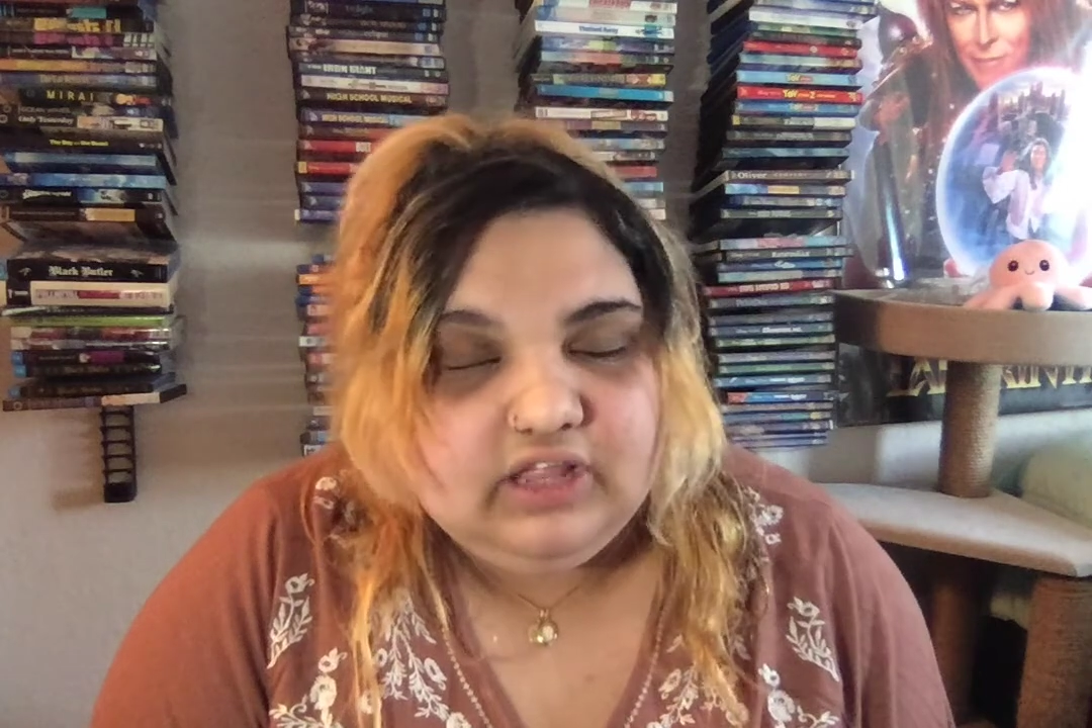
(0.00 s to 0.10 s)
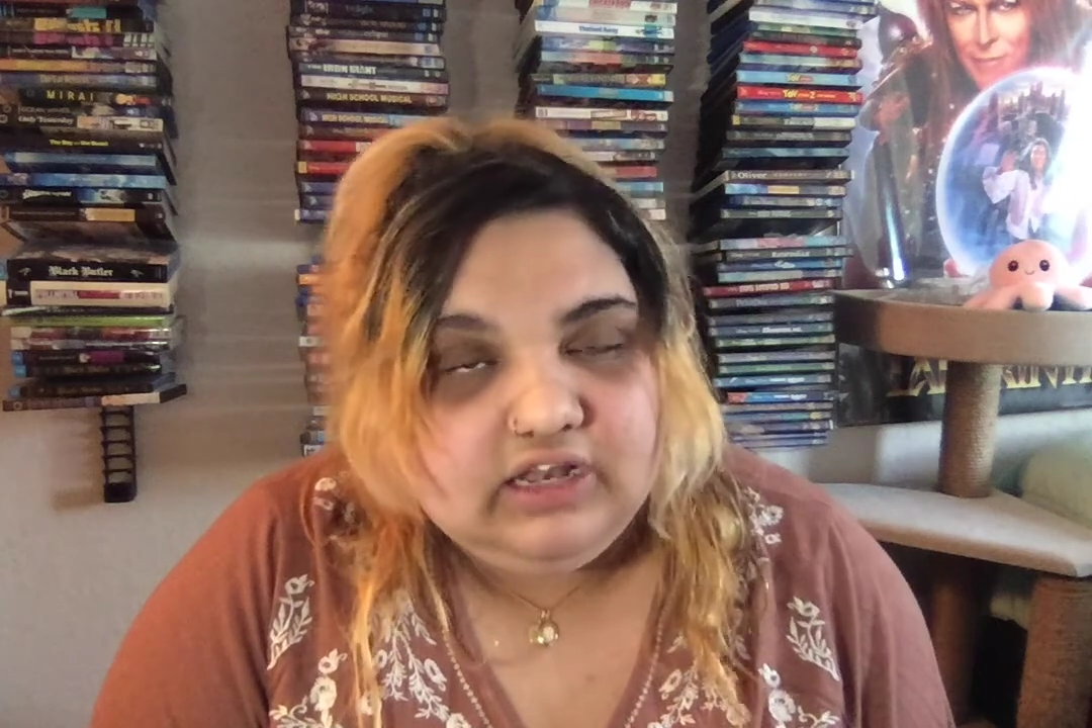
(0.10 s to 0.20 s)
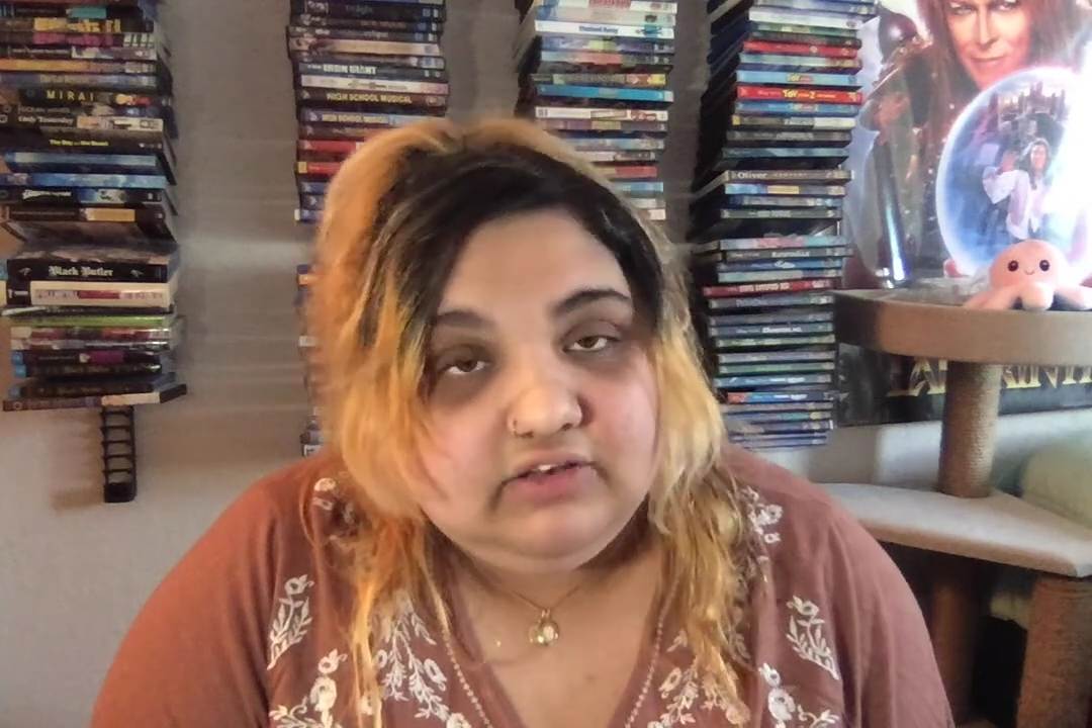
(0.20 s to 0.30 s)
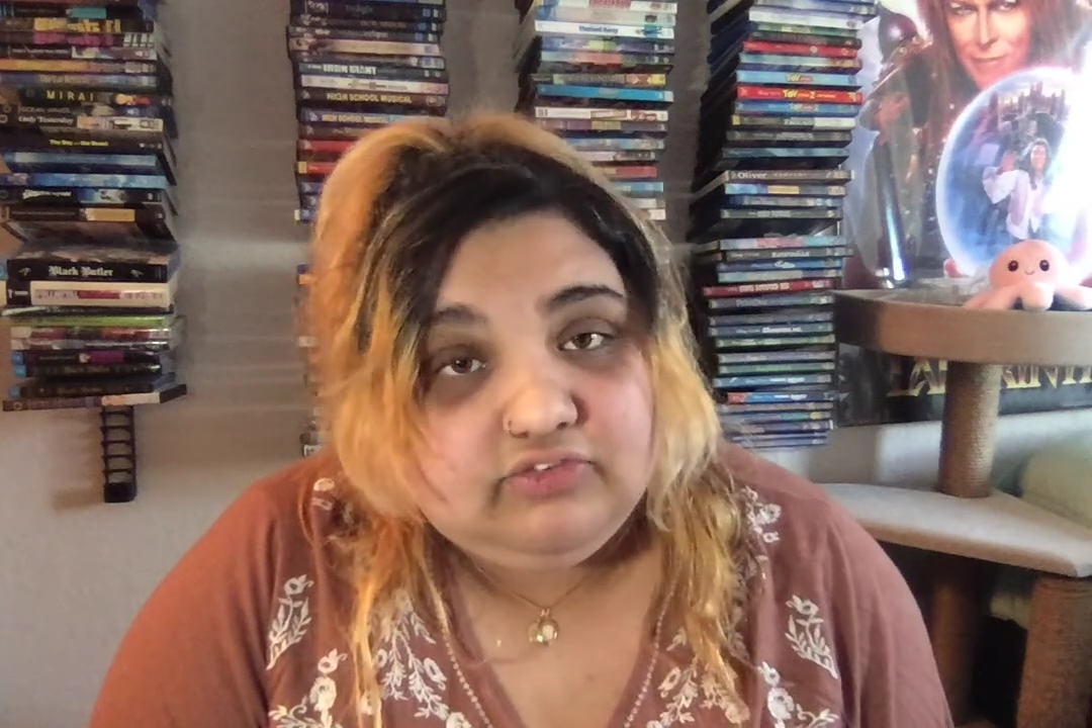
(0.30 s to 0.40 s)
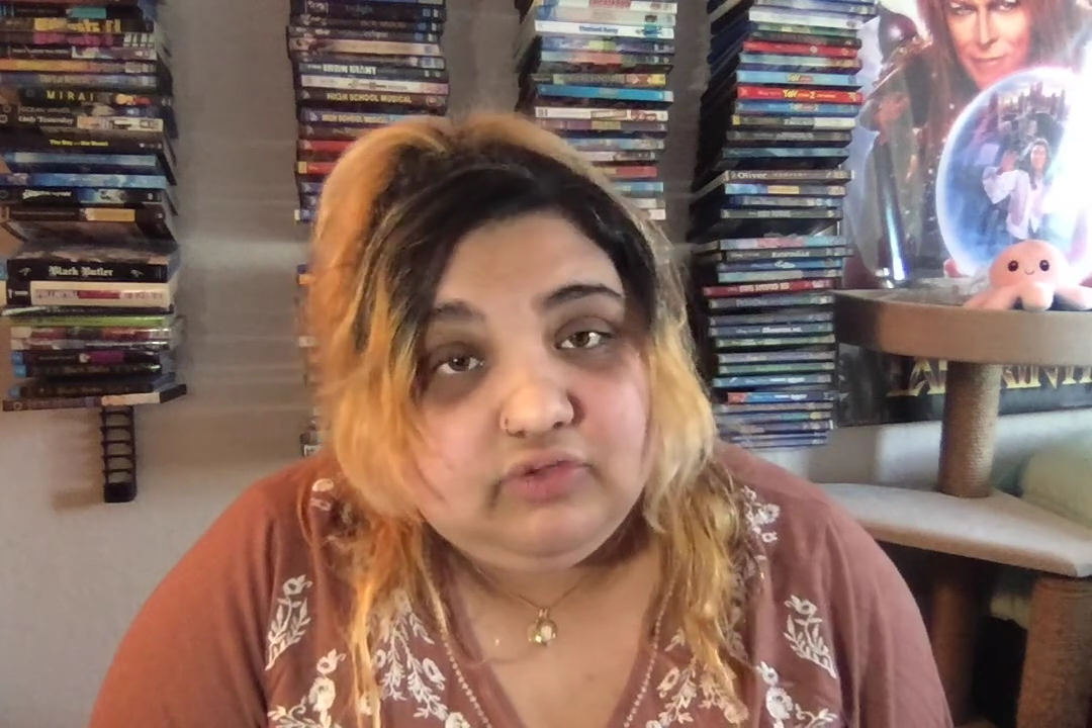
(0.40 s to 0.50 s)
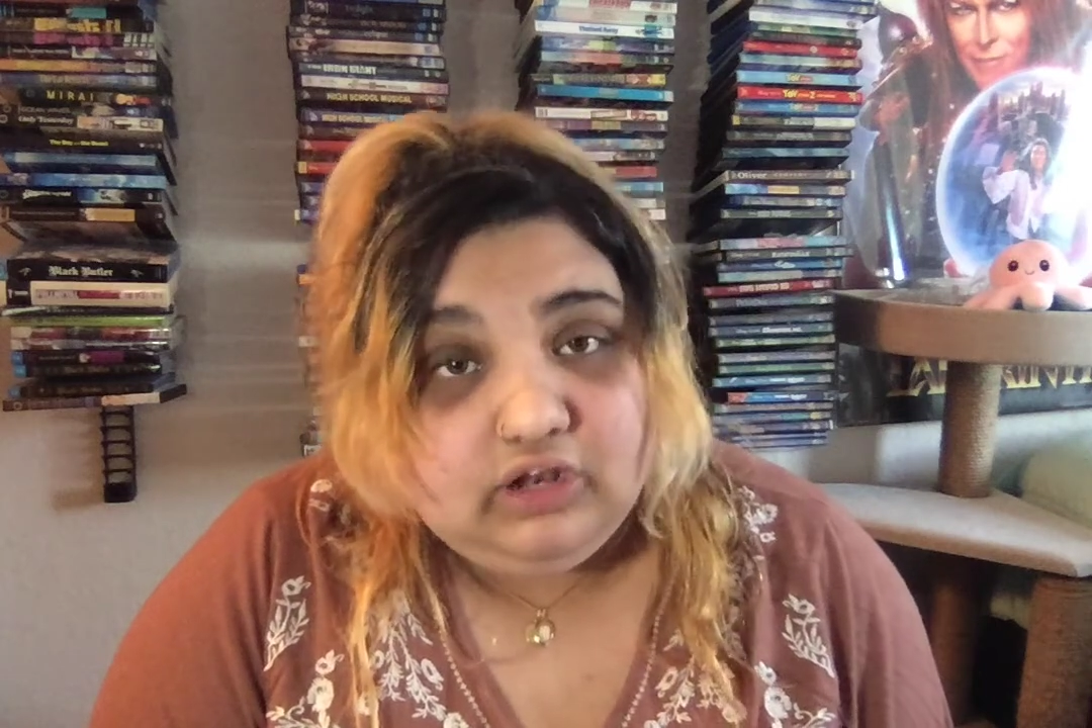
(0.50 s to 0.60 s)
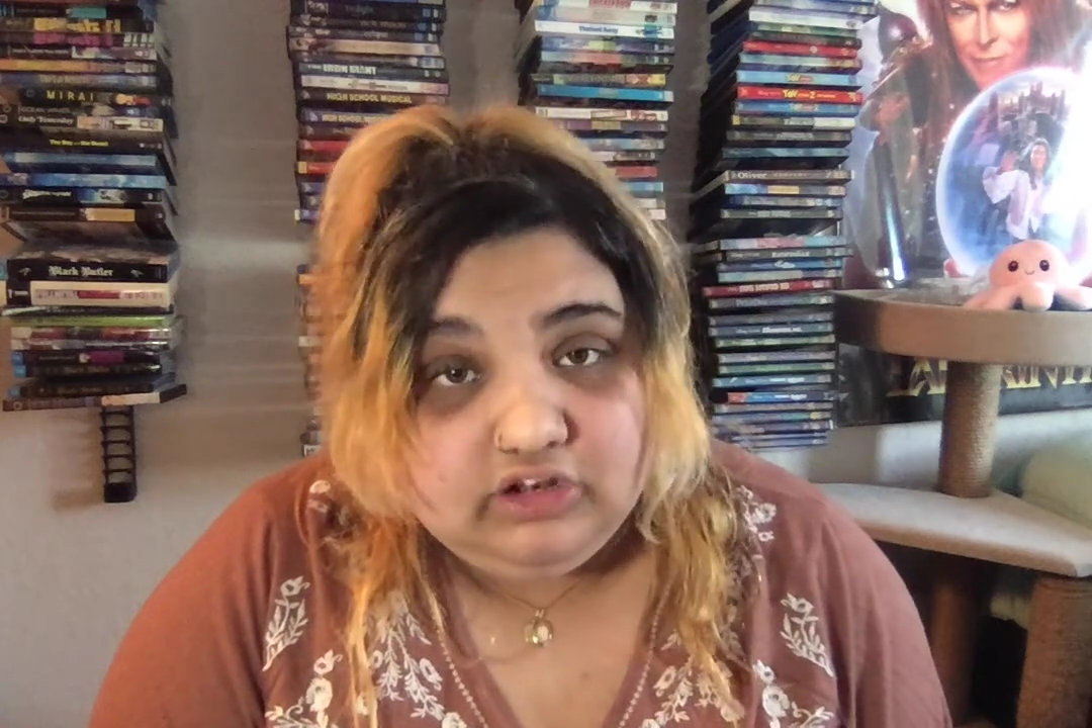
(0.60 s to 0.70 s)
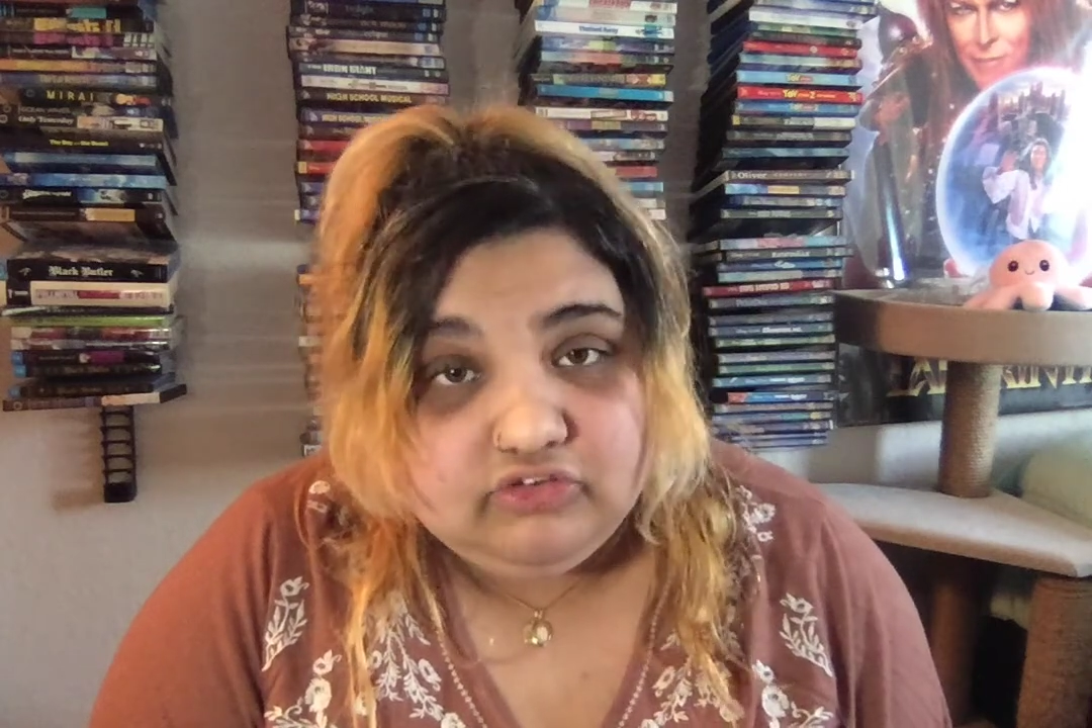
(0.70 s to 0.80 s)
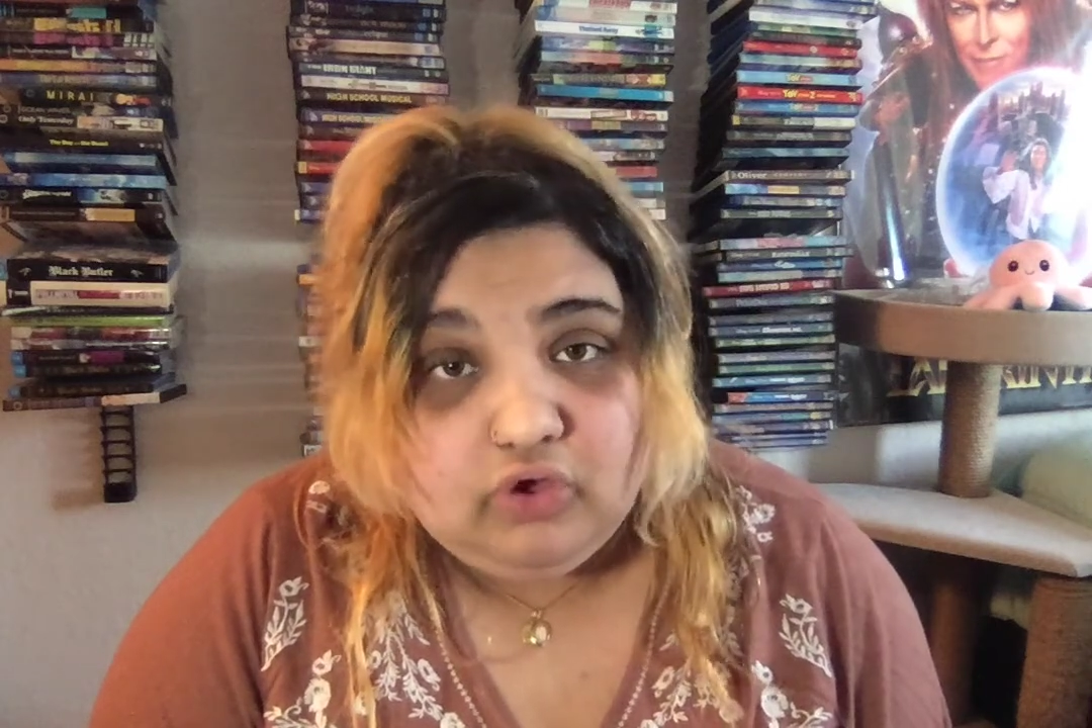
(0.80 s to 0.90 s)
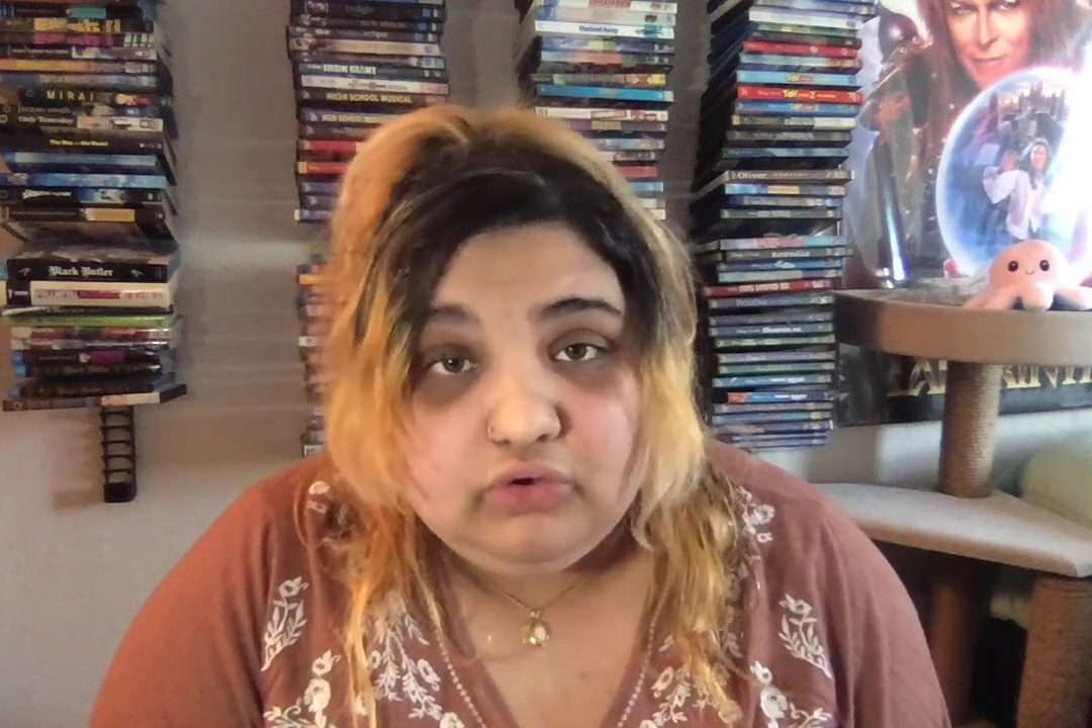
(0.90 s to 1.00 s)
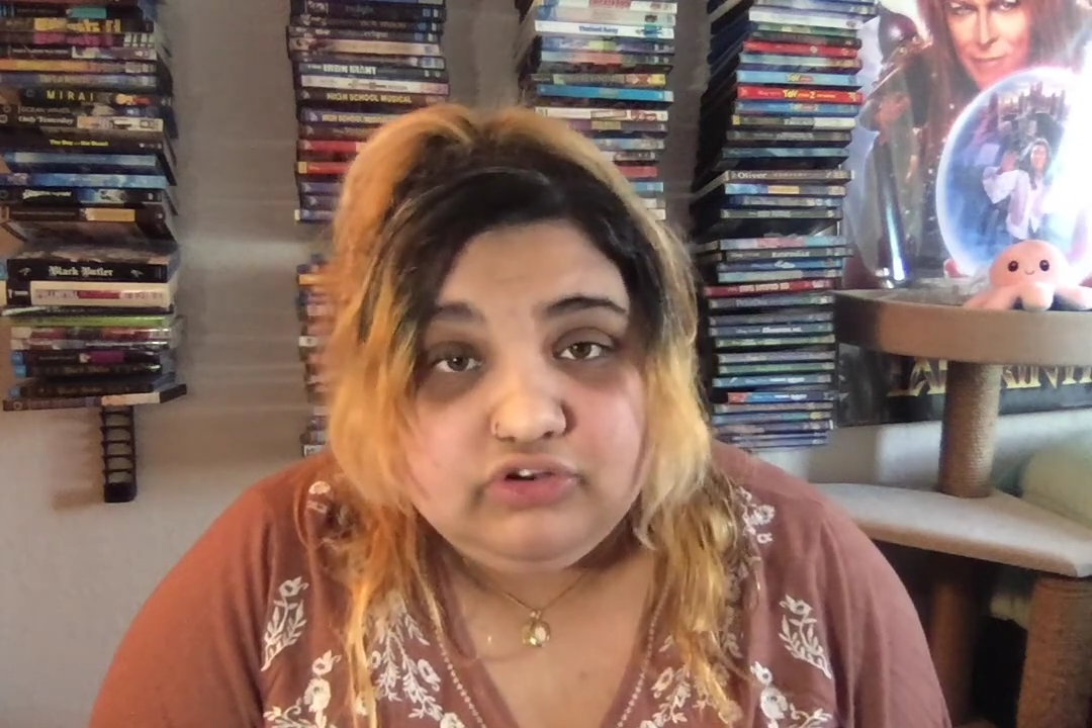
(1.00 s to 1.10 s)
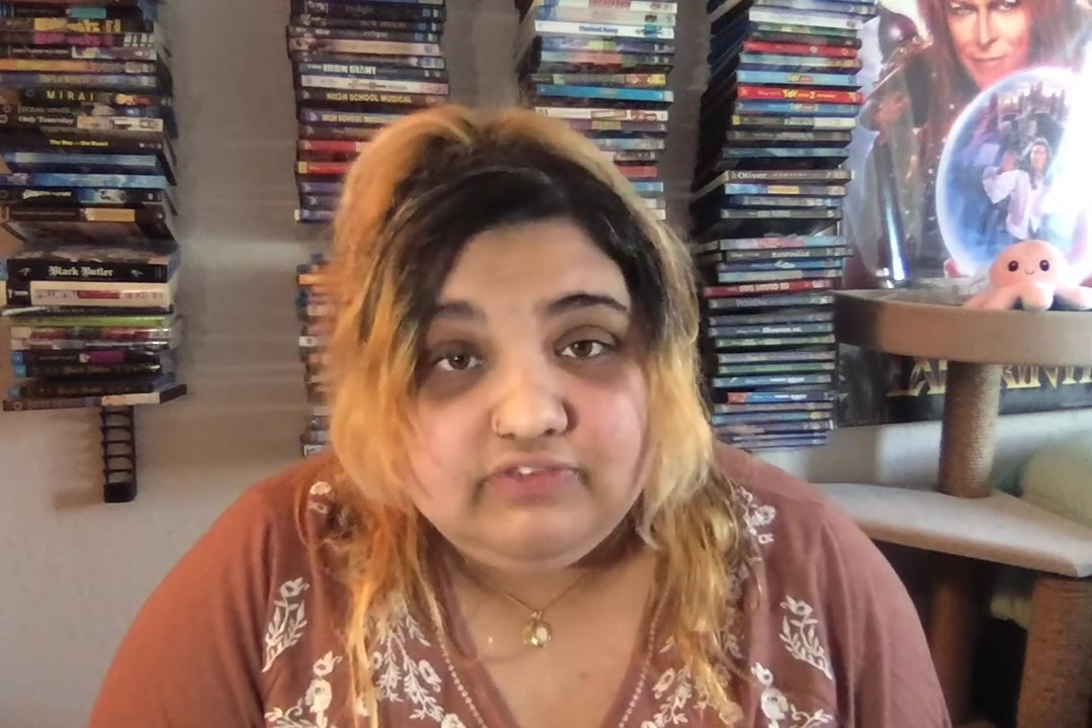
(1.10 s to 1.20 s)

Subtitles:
in its culture